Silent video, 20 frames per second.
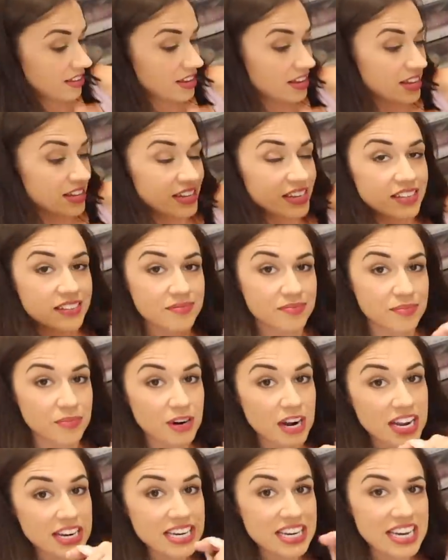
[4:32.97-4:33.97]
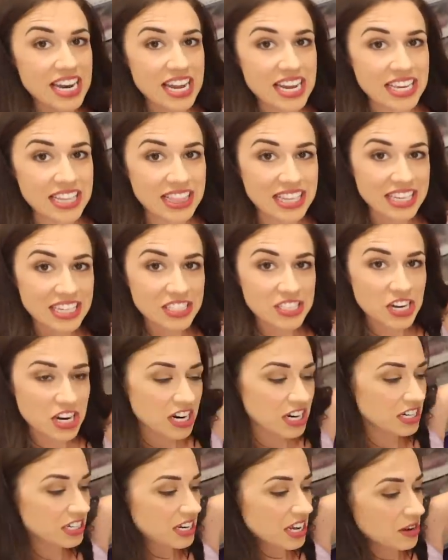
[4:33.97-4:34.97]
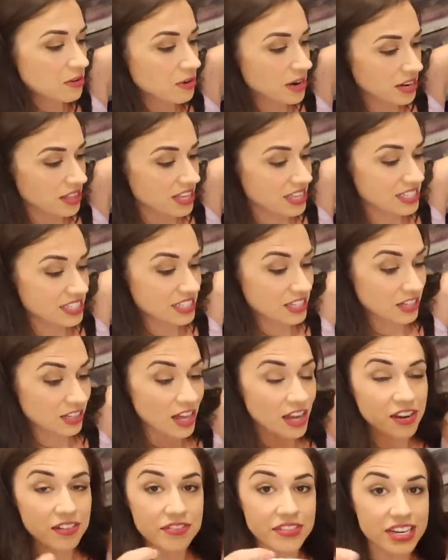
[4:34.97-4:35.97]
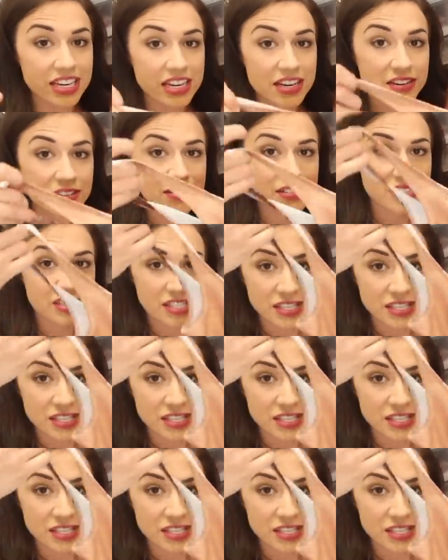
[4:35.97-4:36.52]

Miranda naked leotard. I wear this in a lot of videos,